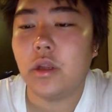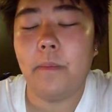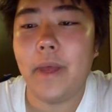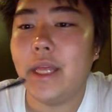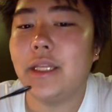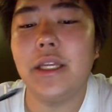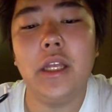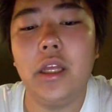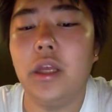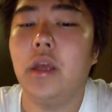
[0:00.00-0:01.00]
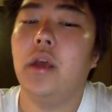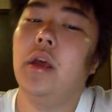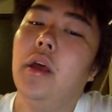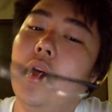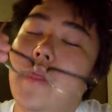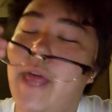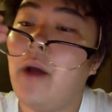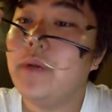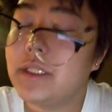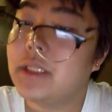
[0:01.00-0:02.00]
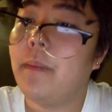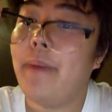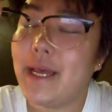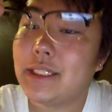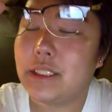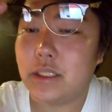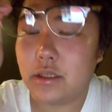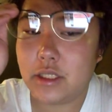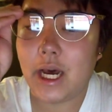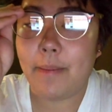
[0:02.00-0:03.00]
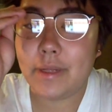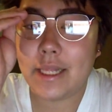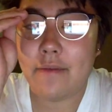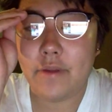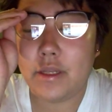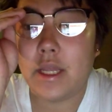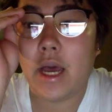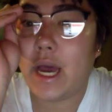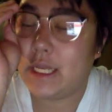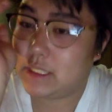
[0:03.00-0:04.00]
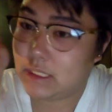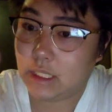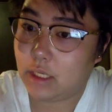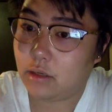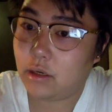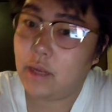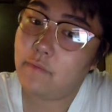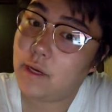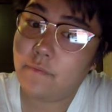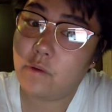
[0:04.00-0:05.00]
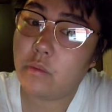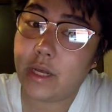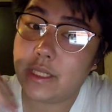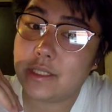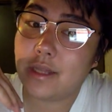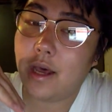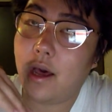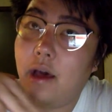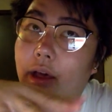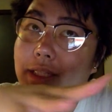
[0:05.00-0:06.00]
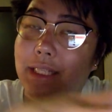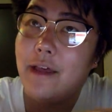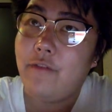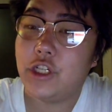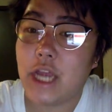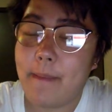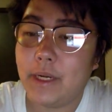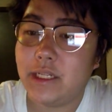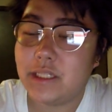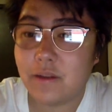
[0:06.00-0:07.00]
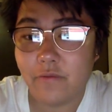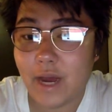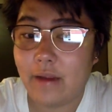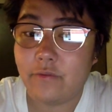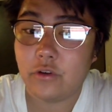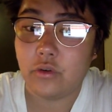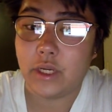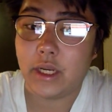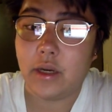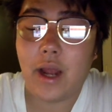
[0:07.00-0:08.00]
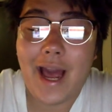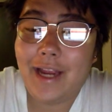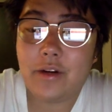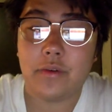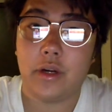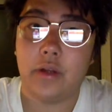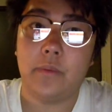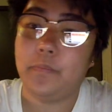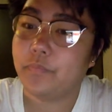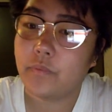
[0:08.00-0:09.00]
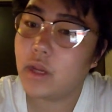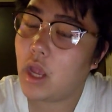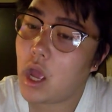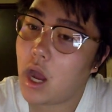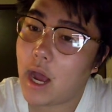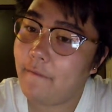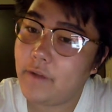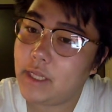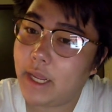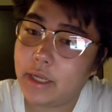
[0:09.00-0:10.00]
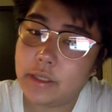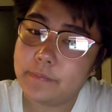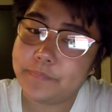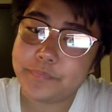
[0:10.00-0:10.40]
But that was the best top 11 that I had seen, even if it was a 7 Japanese to 5 Korean. I don't know. I feel like